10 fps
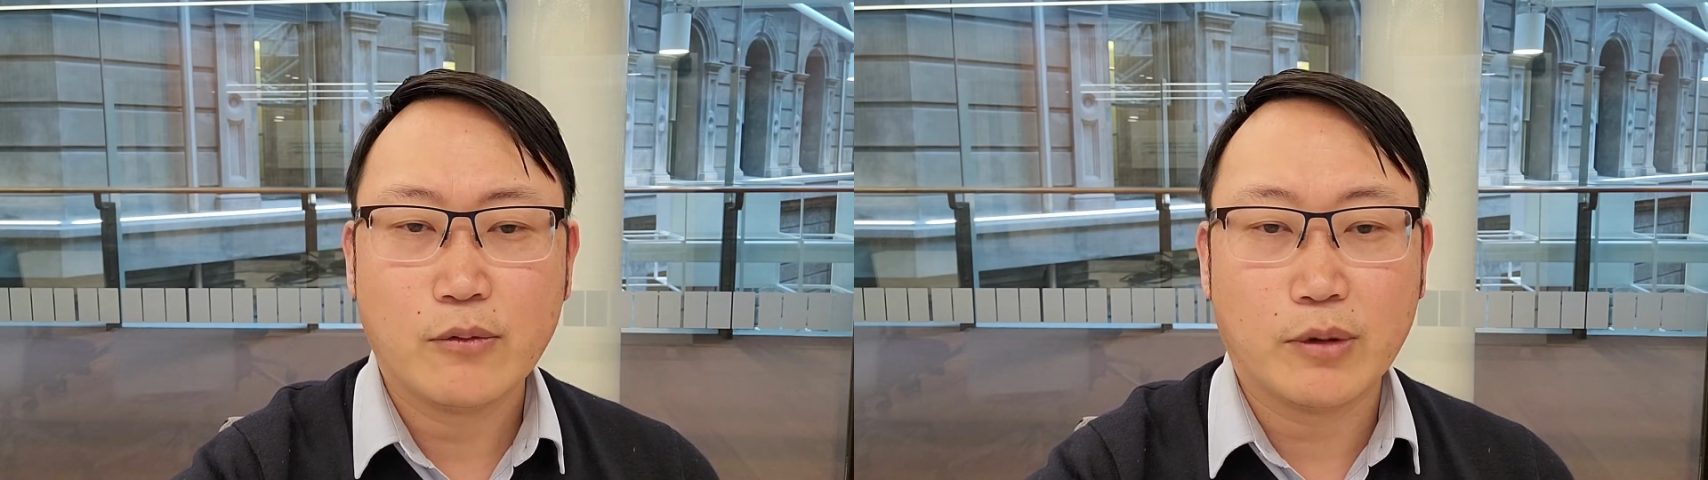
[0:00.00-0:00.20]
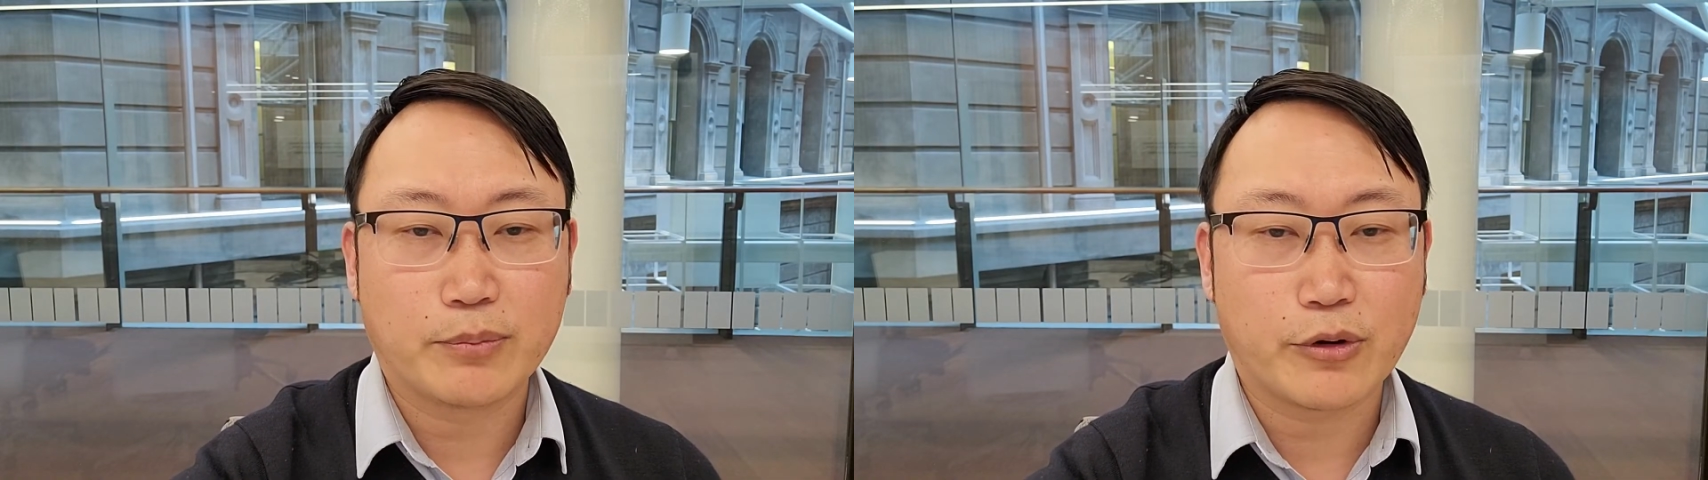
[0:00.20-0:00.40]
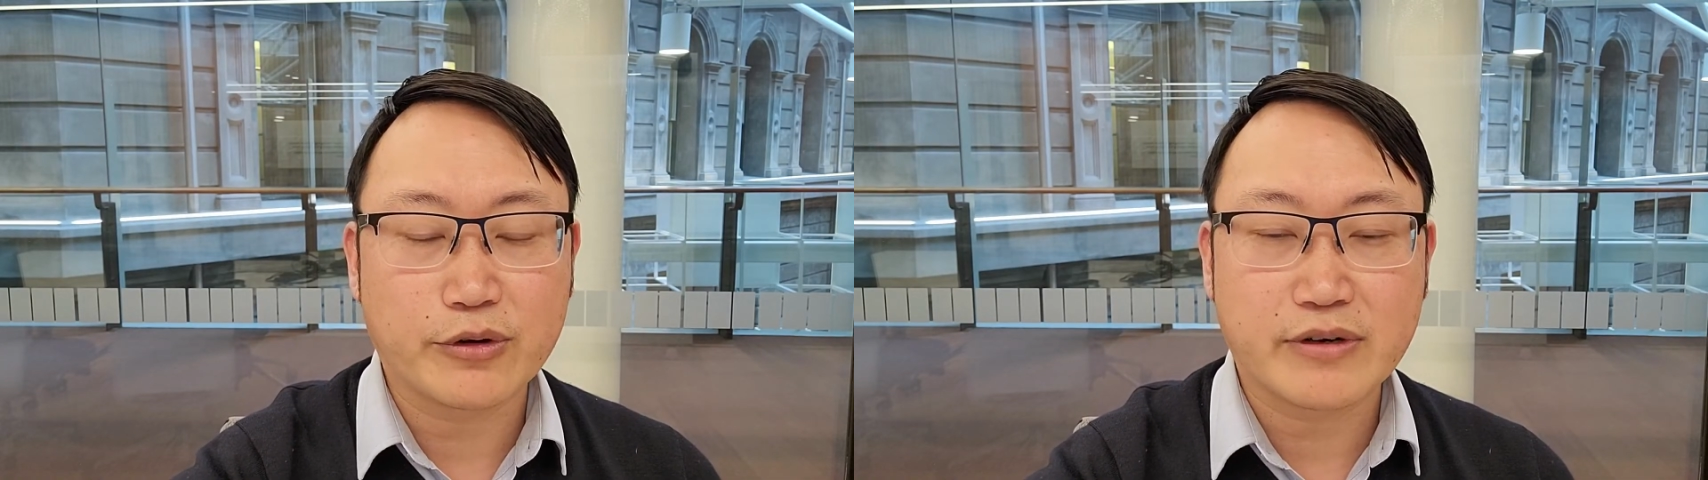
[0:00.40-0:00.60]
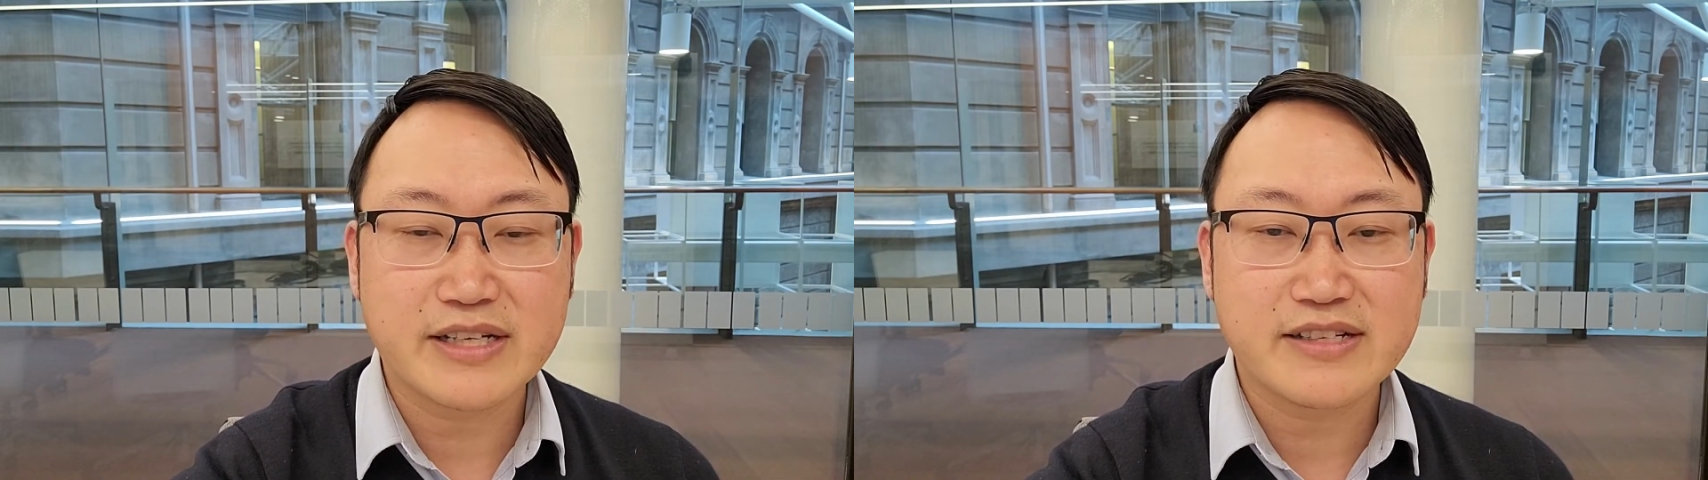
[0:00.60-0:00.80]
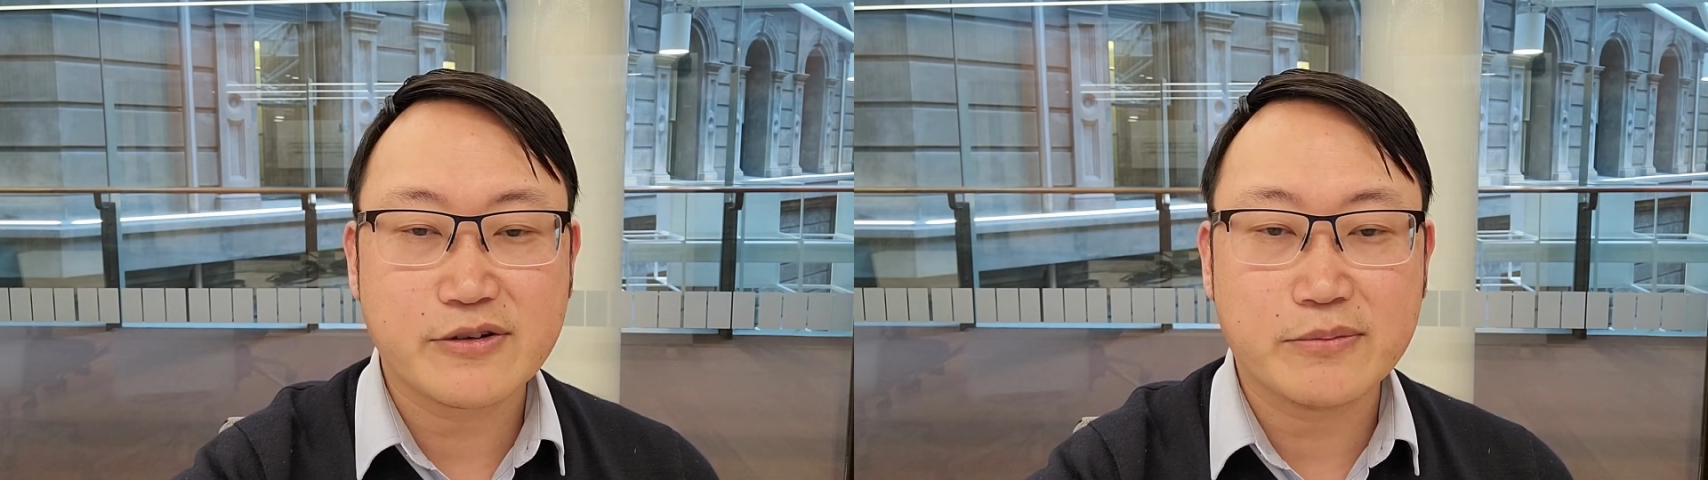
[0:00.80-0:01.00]
what
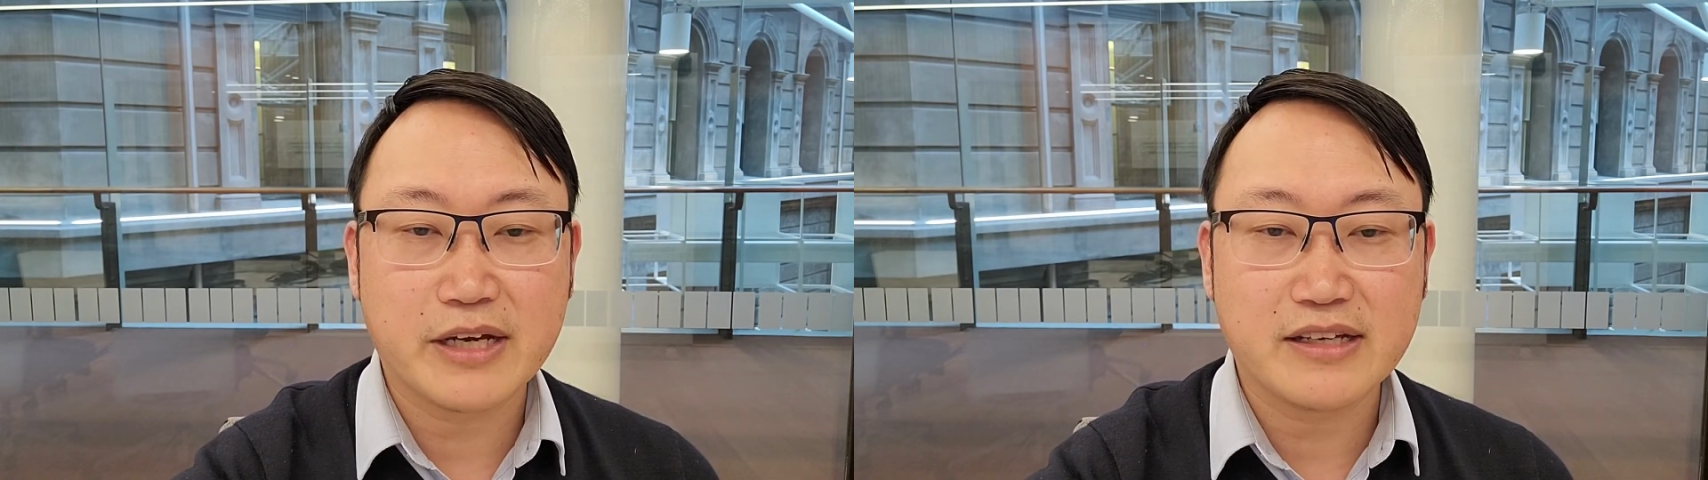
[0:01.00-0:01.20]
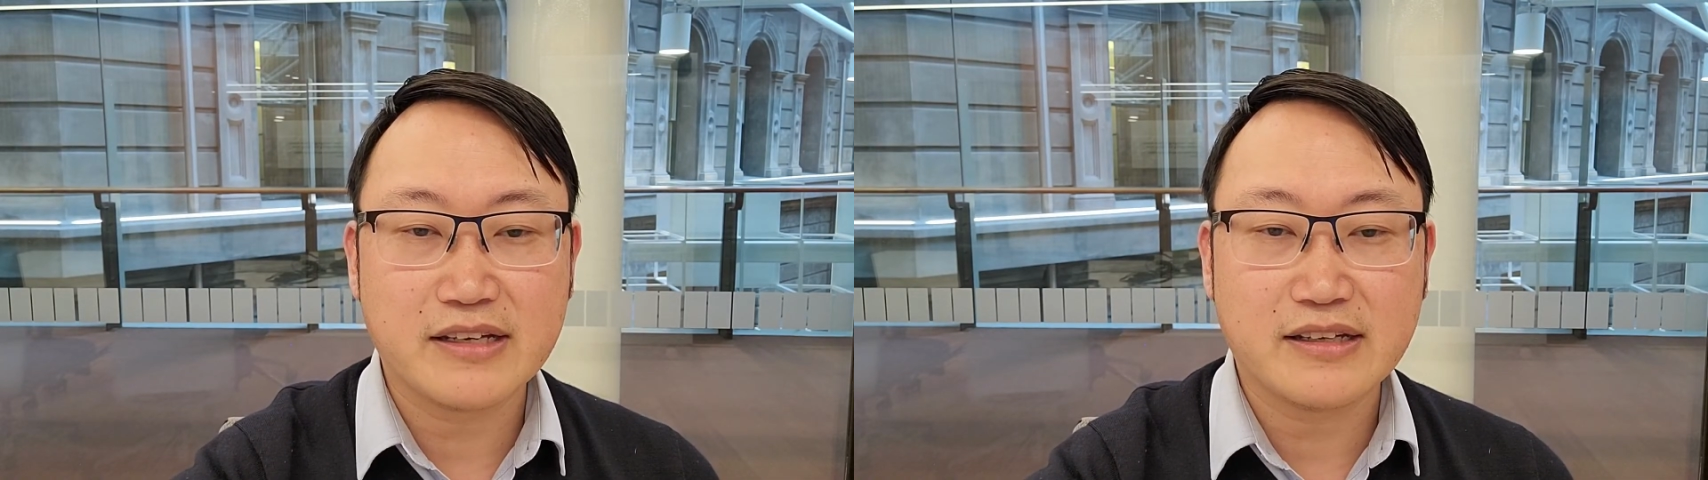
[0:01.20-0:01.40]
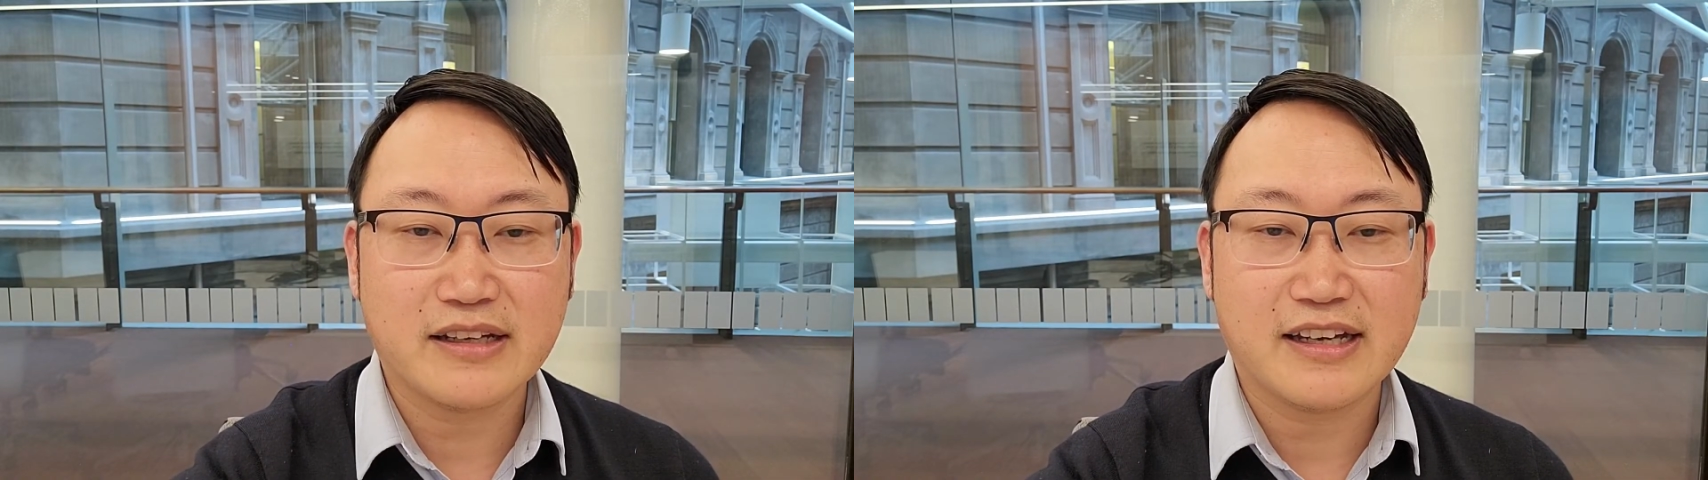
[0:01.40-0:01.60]
progress you're making,